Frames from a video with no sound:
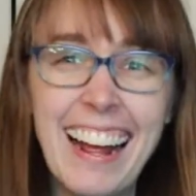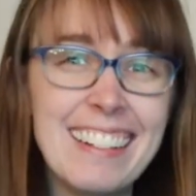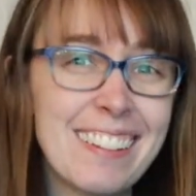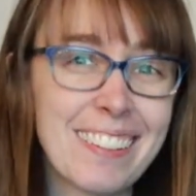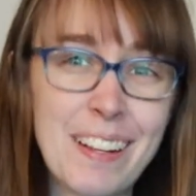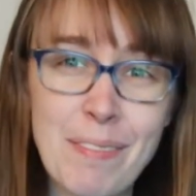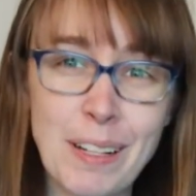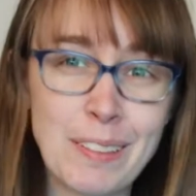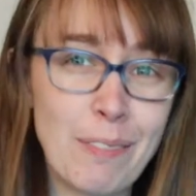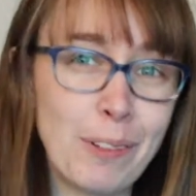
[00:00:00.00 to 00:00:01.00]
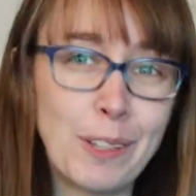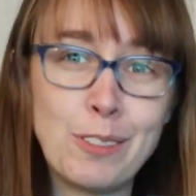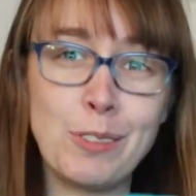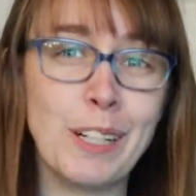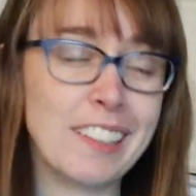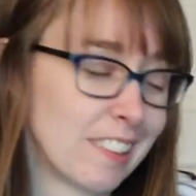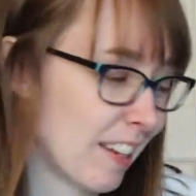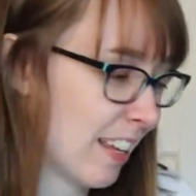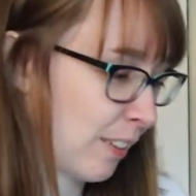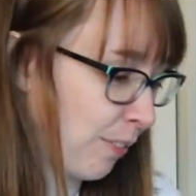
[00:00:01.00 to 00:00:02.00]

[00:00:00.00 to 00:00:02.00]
just hit myself with the strings. It's